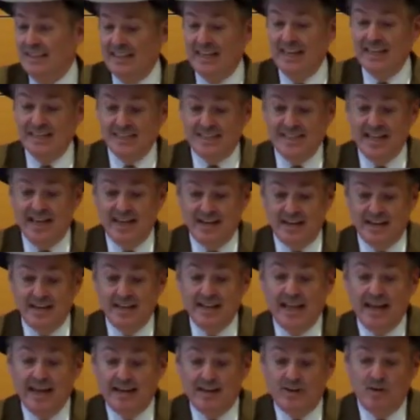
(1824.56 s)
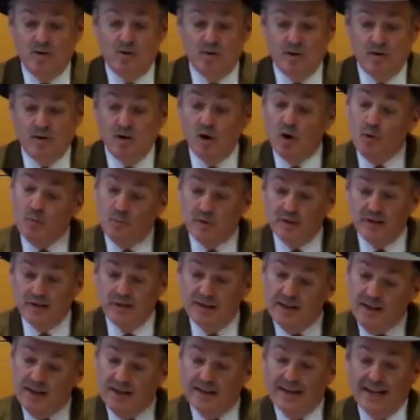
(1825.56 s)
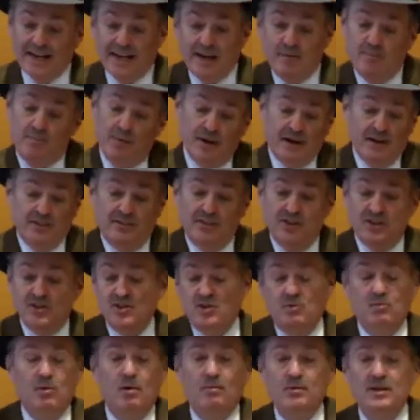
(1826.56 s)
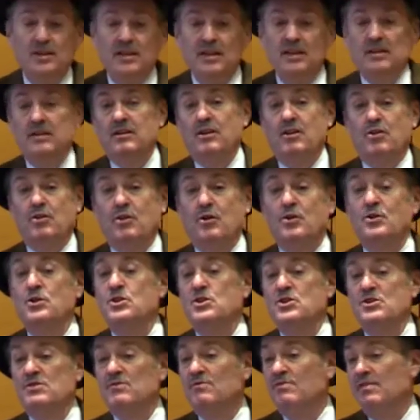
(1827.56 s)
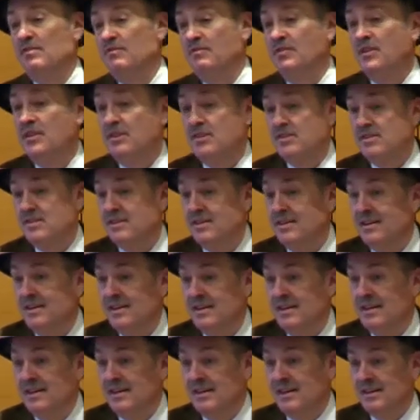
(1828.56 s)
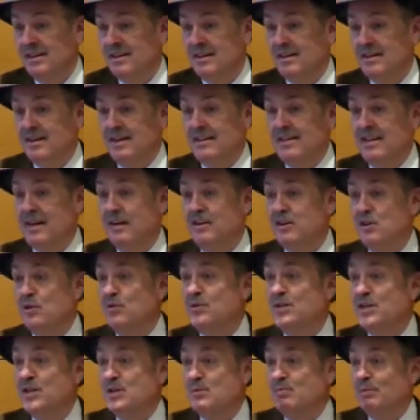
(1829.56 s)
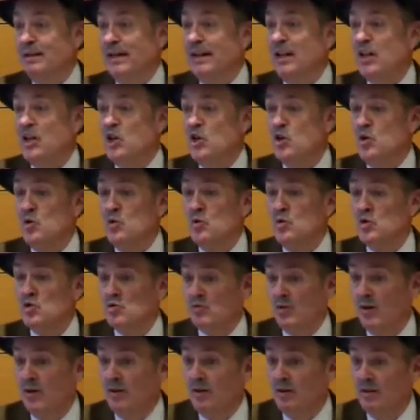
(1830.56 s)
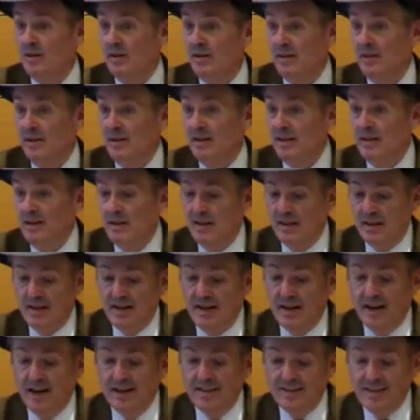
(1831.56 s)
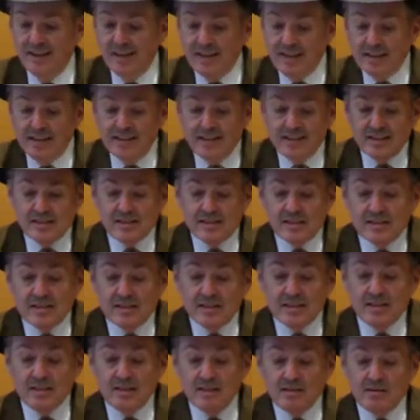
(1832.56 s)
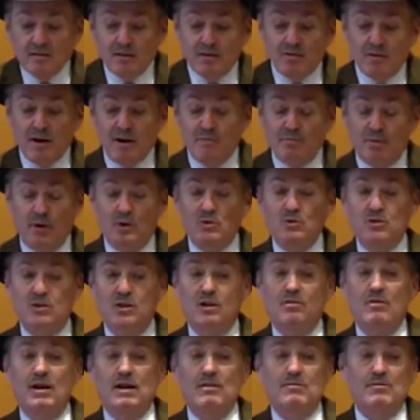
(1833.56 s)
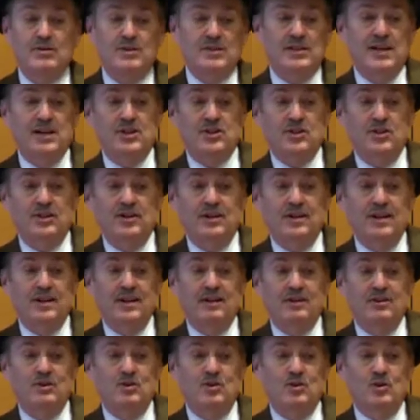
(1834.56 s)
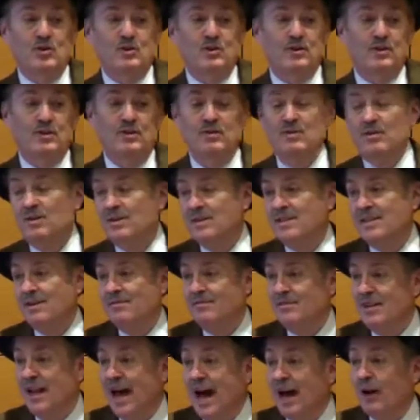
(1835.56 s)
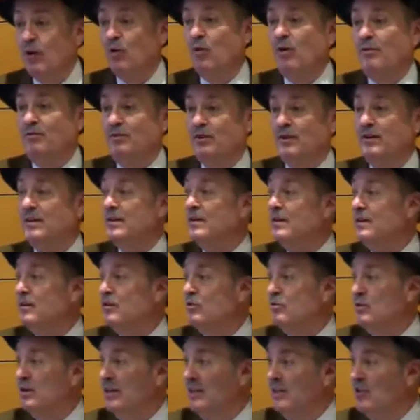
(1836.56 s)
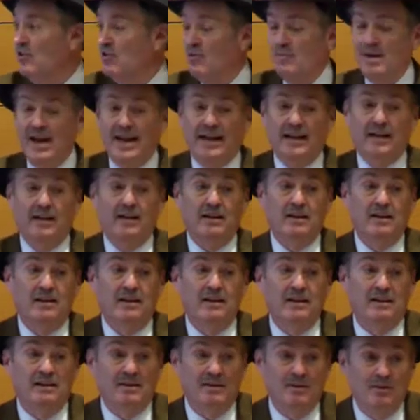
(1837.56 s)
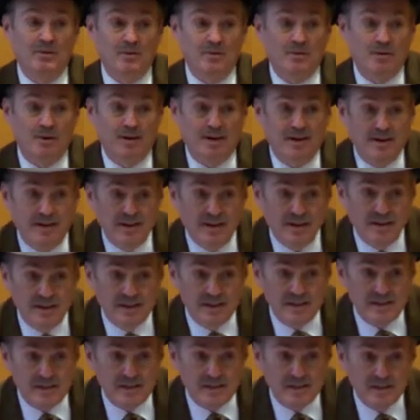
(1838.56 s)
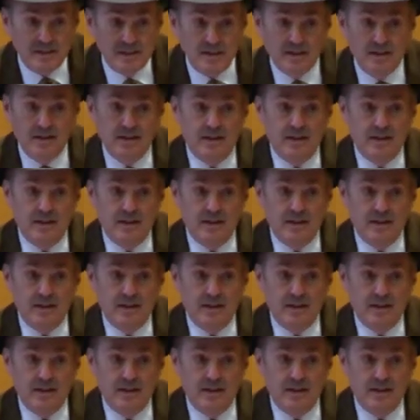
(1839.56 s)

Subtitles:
gets that door open. And I compare this to what we did in the 30s and 50s. And their unions played a huge role. I think in this post the Great Recession, now the unions have not offered really dramatic new ideas.